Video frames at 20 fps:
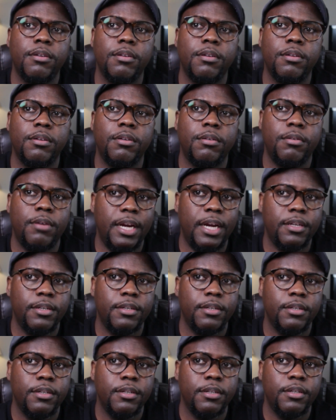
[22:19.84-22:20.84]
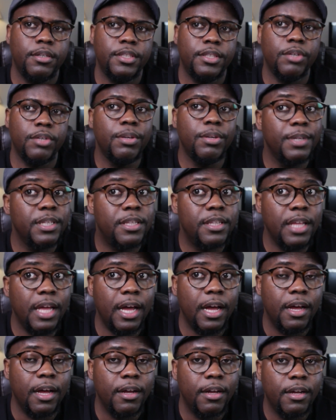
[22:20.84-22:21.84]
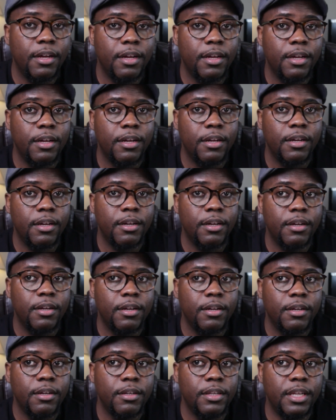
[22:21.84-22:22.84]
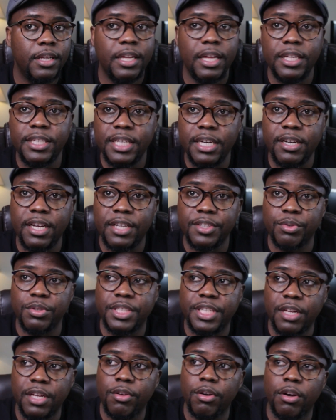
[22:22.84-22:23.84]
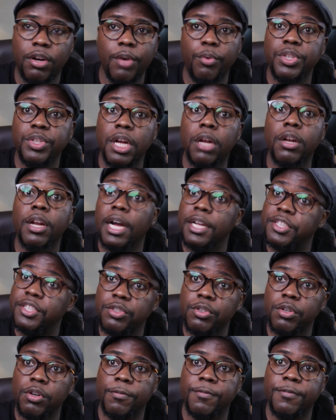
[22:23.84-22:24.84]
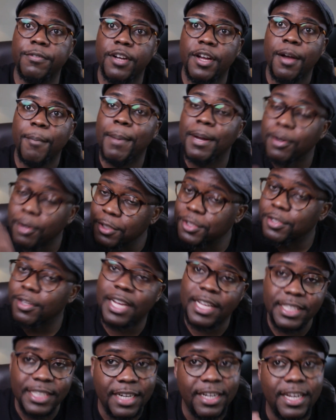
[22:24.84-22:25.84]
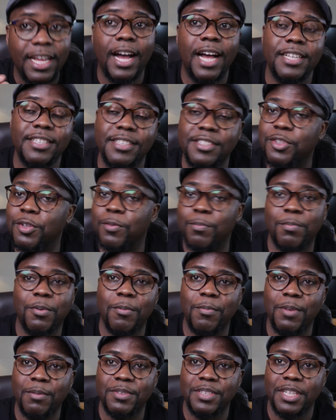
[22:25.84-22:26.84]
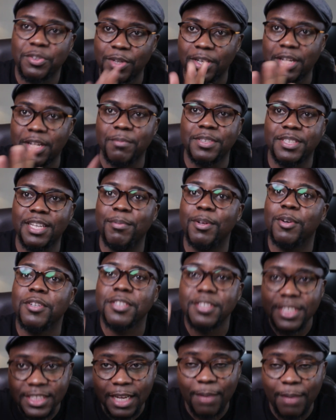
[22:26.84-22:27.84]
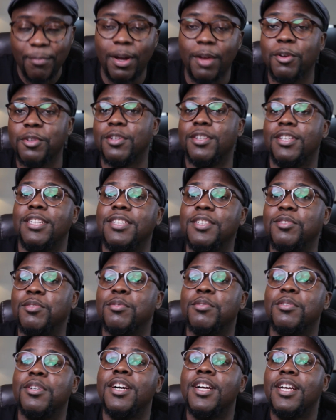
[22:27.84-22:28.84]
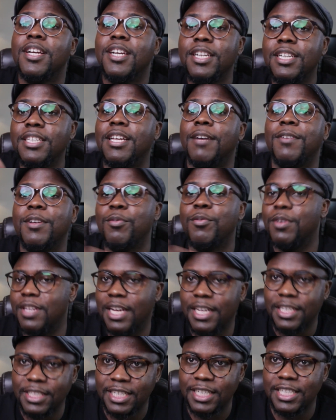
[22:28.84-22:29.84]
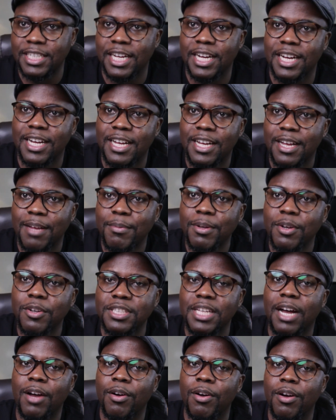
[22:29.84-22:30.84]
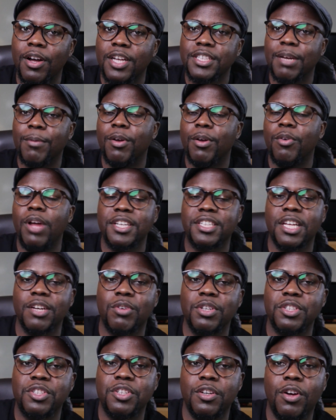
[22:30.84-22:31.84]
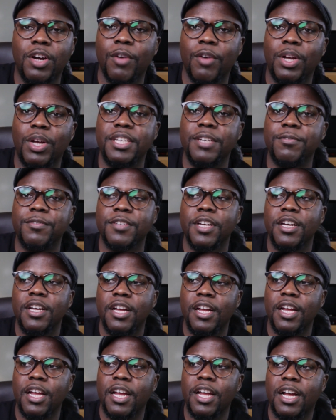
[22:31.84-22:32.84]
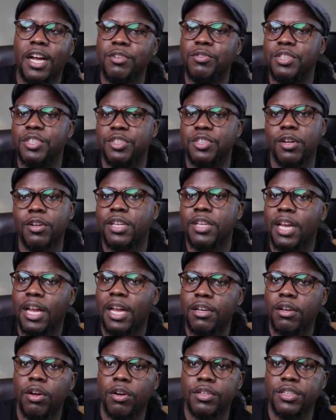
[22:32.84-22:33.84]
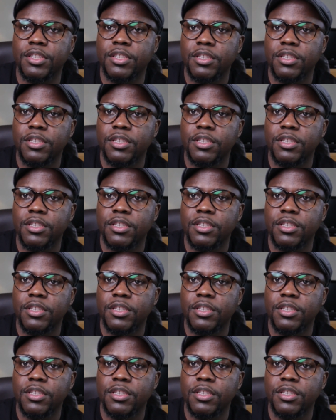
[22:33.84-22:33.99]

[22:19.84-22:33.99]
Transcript: Right? So we meet there. The Nigerians will tell you, okay, we shall cut you off. But also Nigeria has its own problems. That's what I'm saying. Because someone also needs to intervene with Nigeria. Because now, someone will ask a question, okay, what if a country is not landlocked?